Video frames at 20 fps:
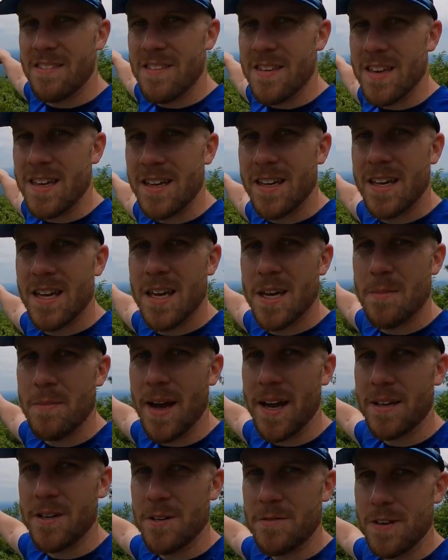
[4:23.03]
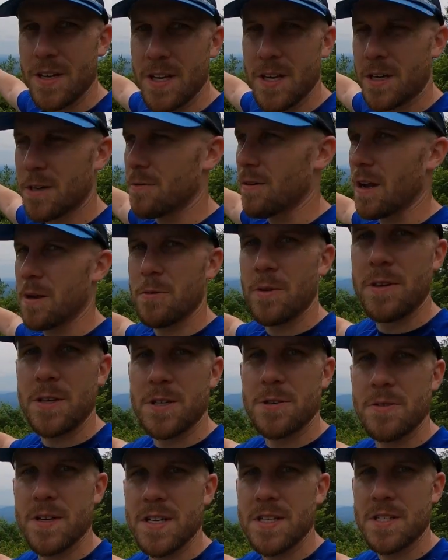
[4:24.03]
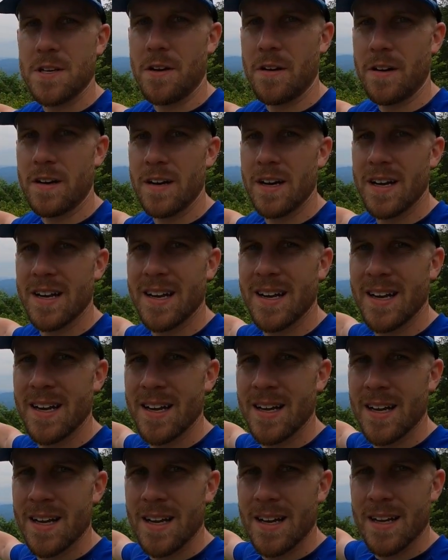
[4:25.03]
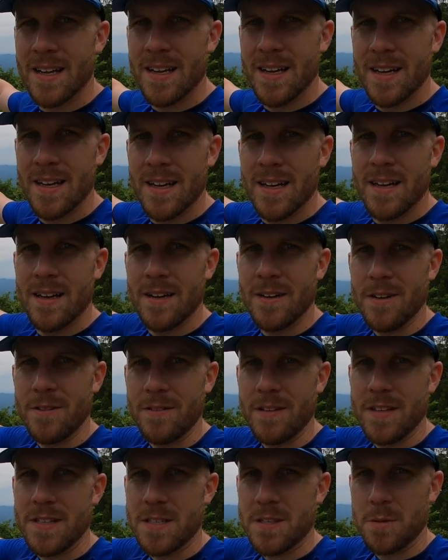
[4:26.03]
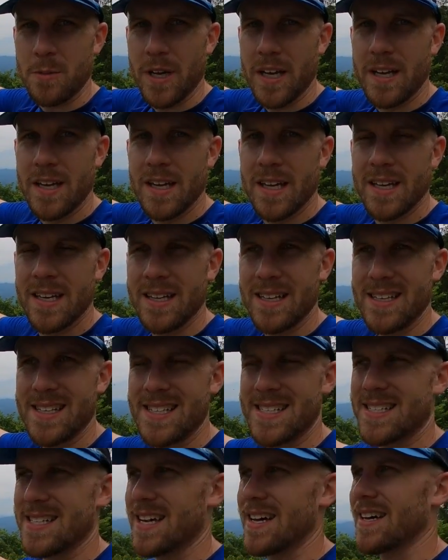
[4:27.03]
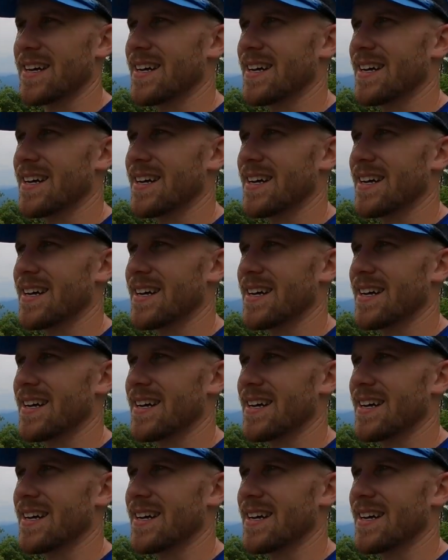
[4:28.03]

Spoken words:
think back over here, right where the trees are, over this way, is